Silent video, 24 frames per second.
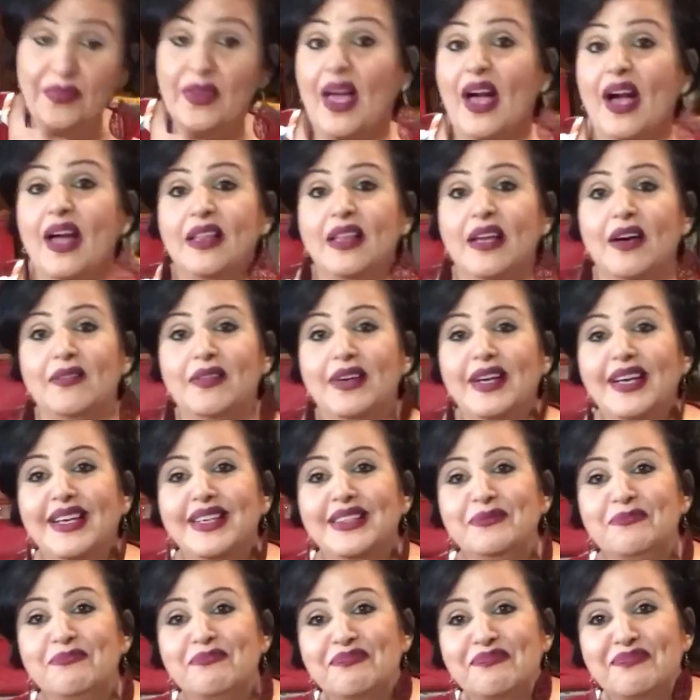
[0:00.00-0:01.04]
I love it.
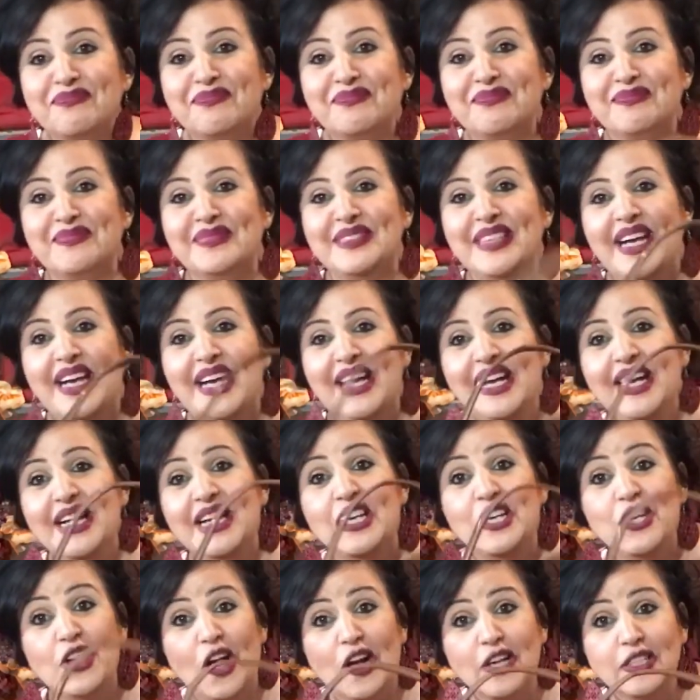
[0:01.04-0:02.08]

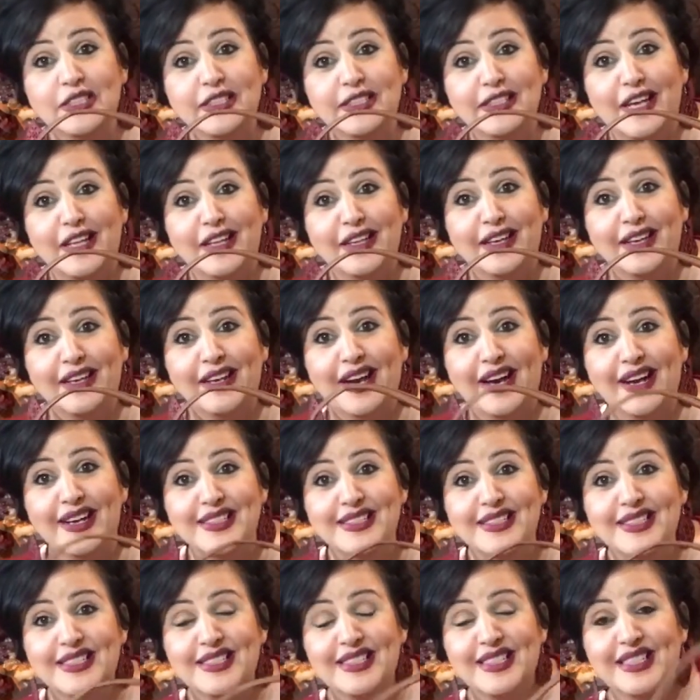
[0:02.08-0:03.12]
Yard selling,
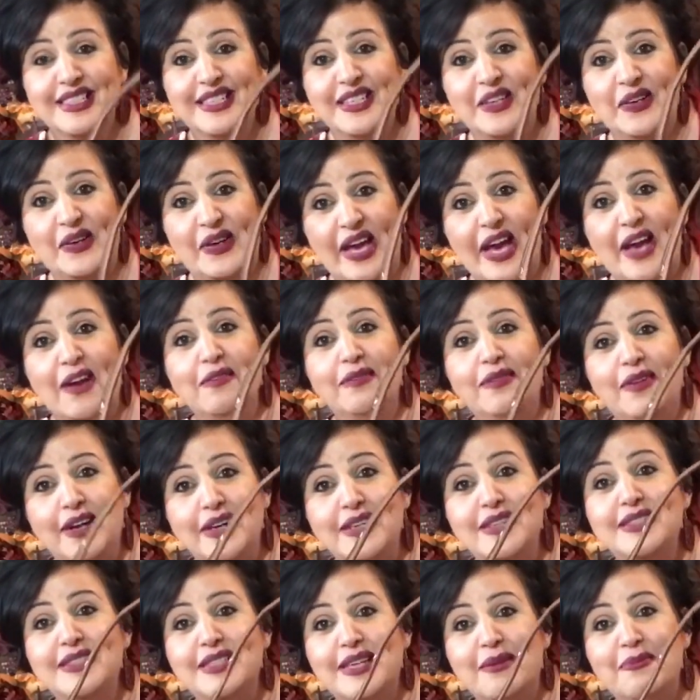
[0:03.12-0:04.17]
guys. You can find
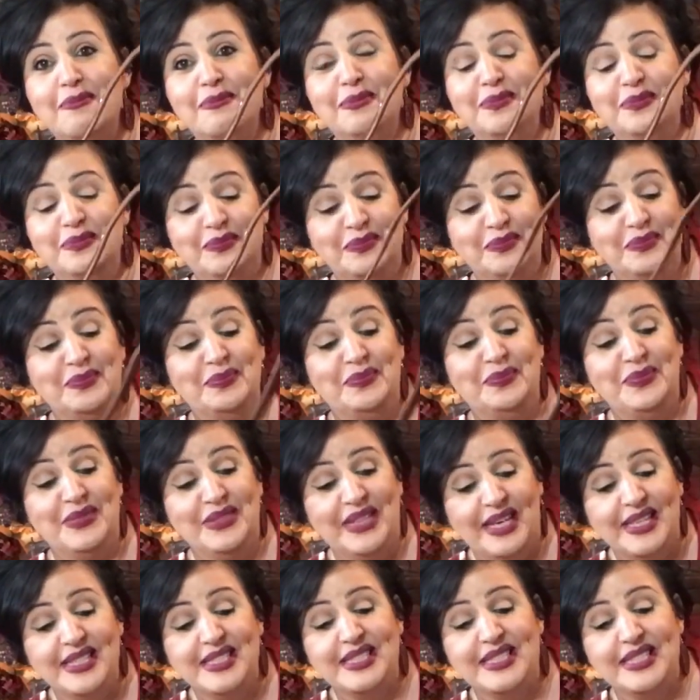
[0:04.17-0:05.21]
some
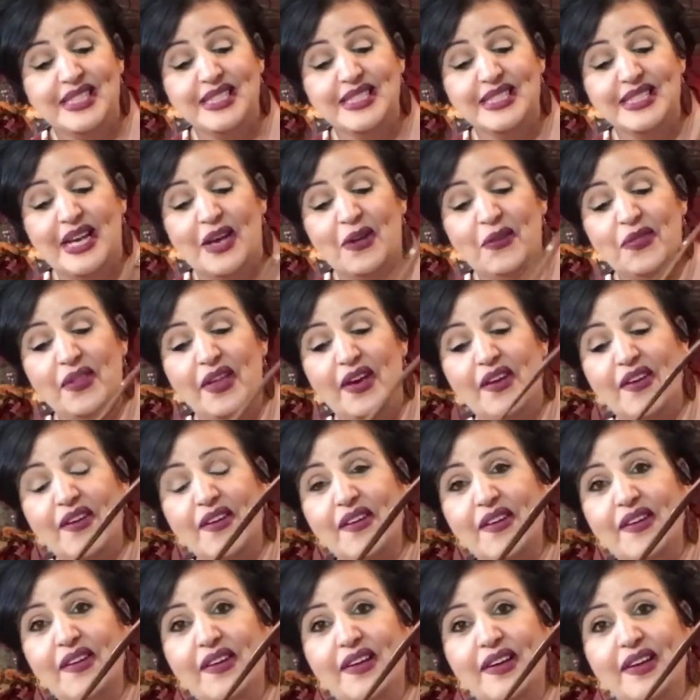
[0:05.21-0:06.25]
nice things out there.
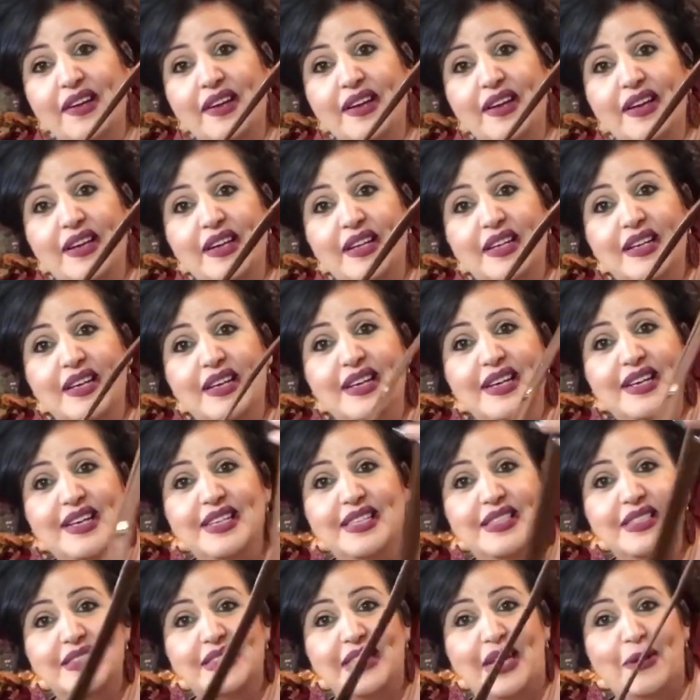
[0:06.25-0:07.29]

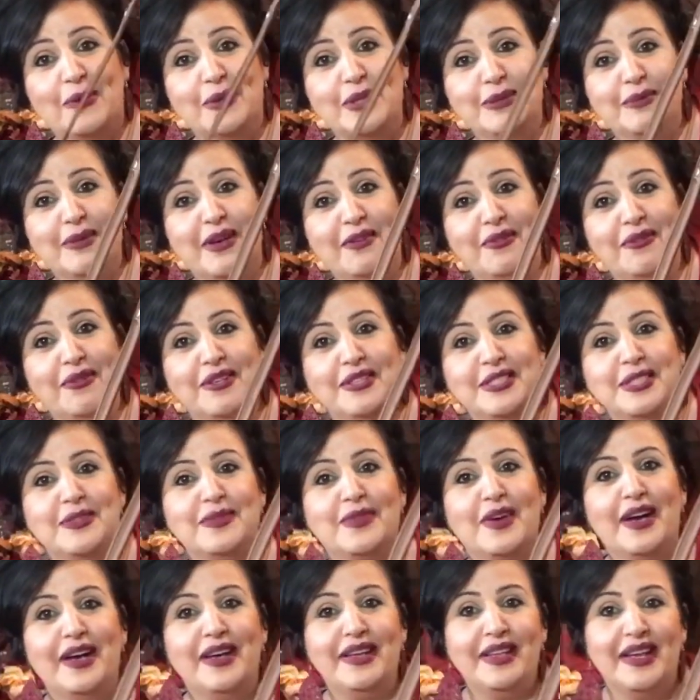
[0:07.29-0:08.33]
That was my first
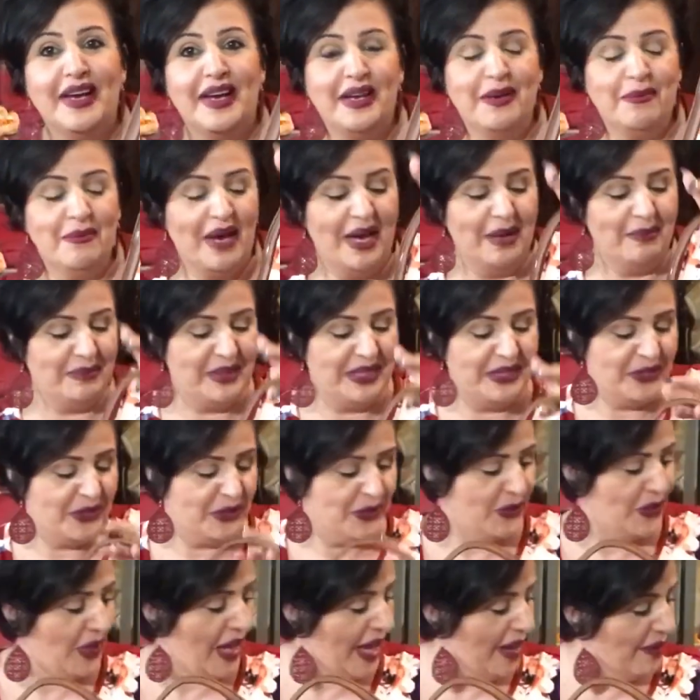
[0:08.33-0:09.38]
find. I am happy
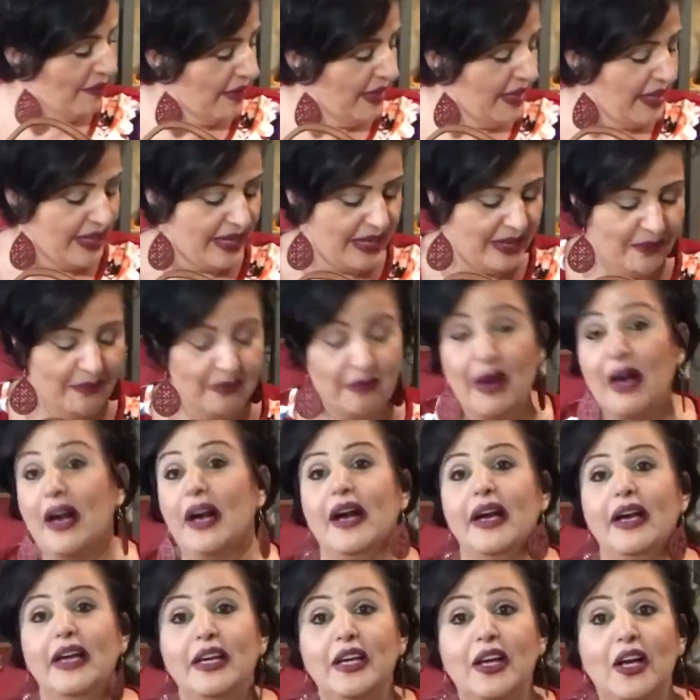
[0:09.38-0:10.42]
to have it in
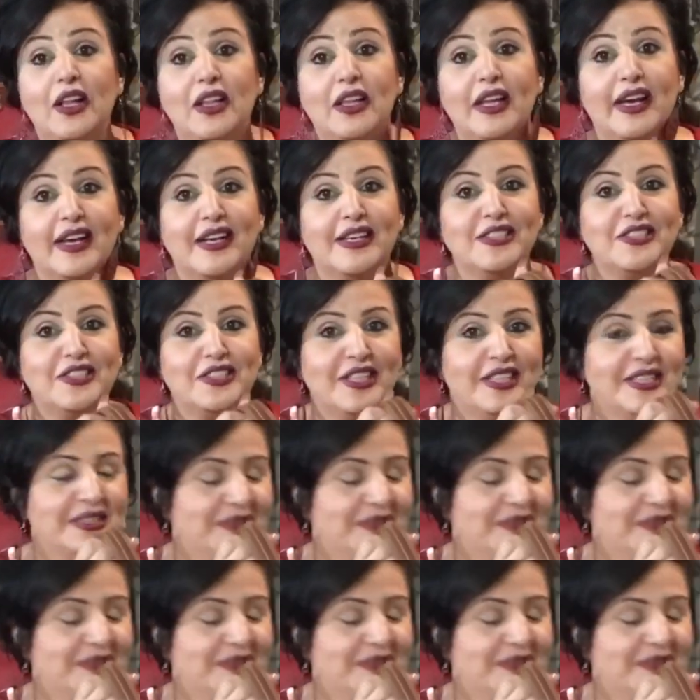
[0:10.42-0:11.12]
my collection.